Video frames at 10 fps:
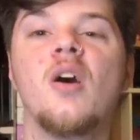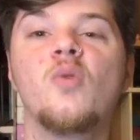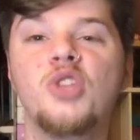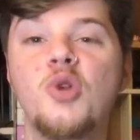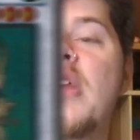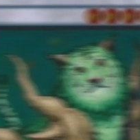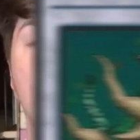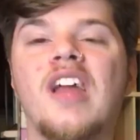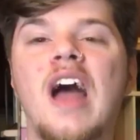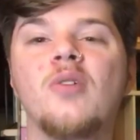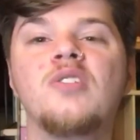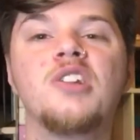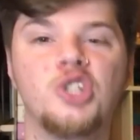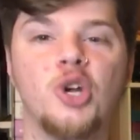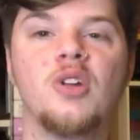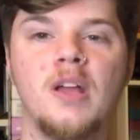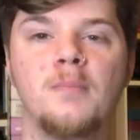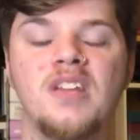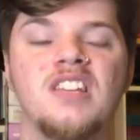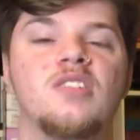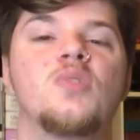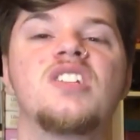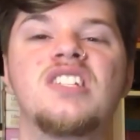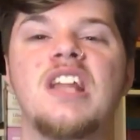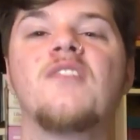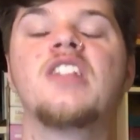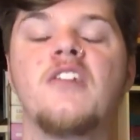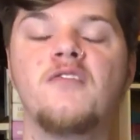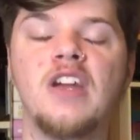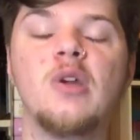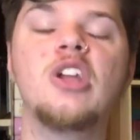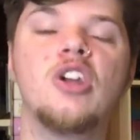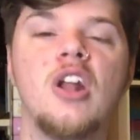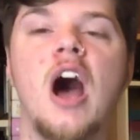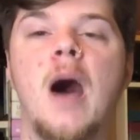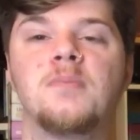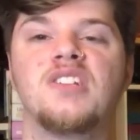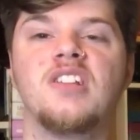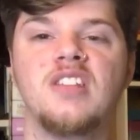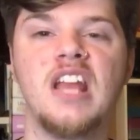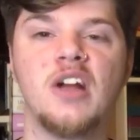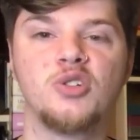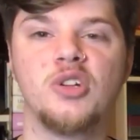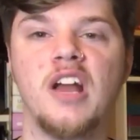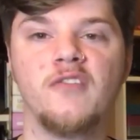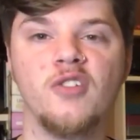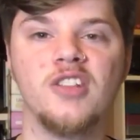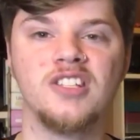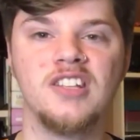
you can bring out Naturia Beast, which is definitely a very good option in the extra deck for this